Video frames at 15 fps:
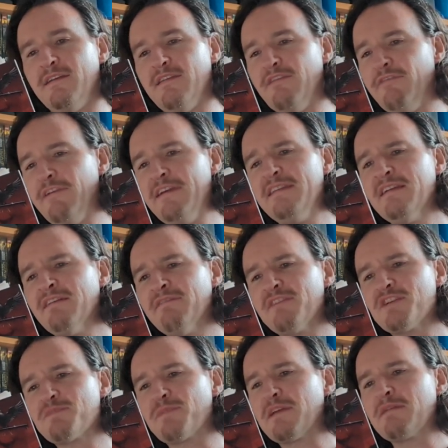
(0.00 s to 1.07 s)
The fading of
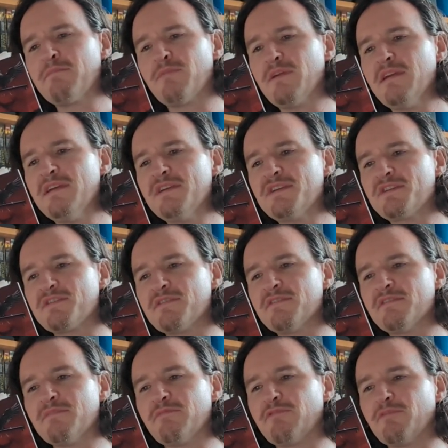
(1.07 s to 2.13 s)
the spring breeze
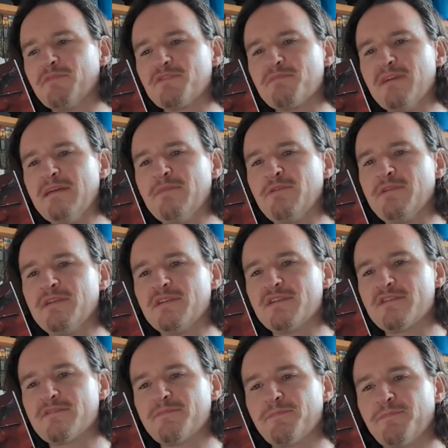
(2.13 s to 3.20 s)
stirred him from his
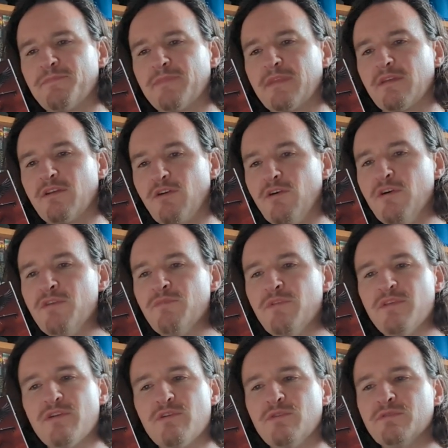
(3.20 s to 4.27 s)
memories. Gone
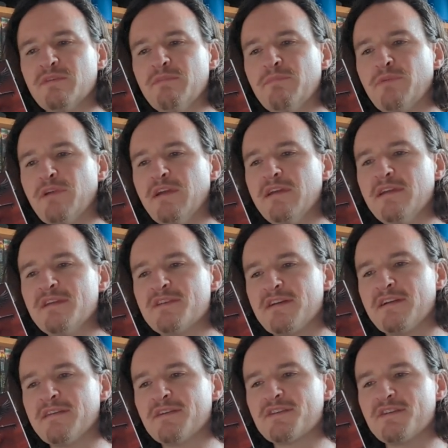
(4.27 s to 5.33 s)
were the golden prairies
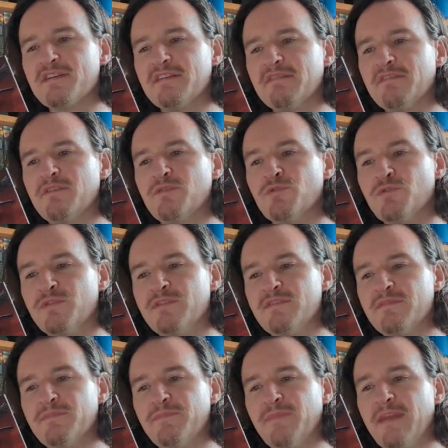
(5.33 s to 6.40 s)
either side of the road.
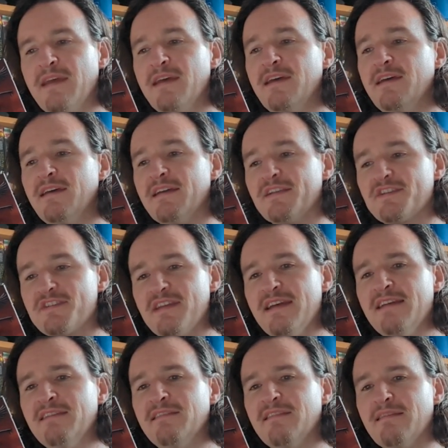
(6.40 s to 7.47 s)

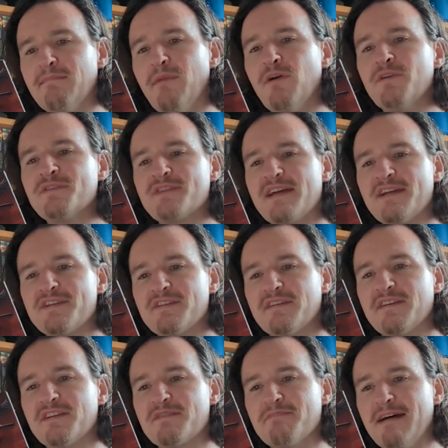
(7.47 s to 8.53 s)
Instead, the Mons
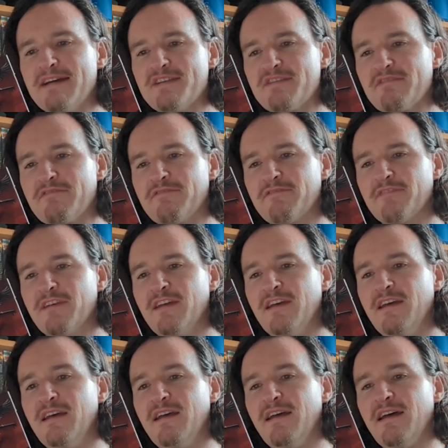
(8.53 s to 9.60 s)
Asticus Massif,
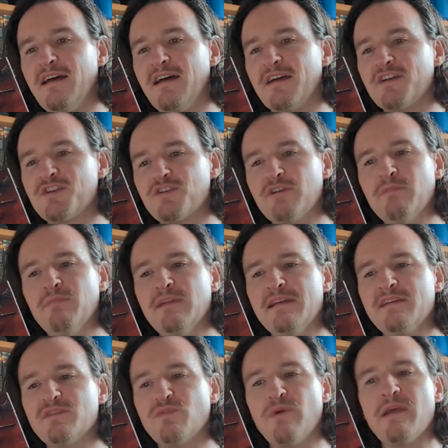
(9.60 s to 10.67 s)
a
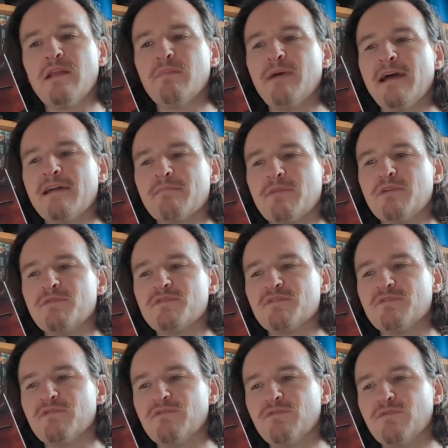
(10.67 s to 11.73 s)
shrub-lined whaleback
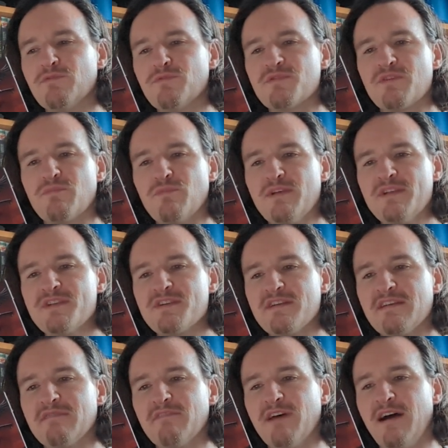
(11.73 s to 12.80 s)
mountain, rose on one
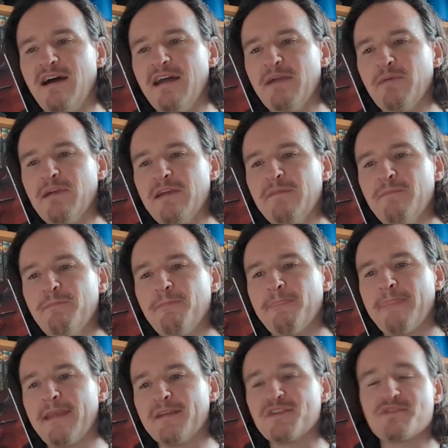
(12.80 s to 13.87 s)
side of the highway,
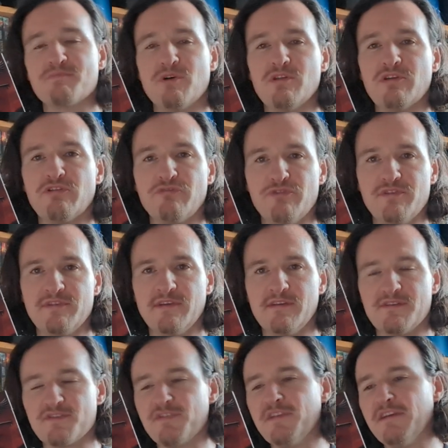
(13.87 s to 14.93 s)
and smaller
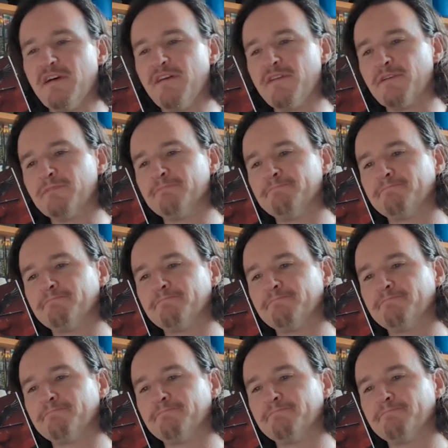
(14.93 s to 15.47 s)
foothills on the other.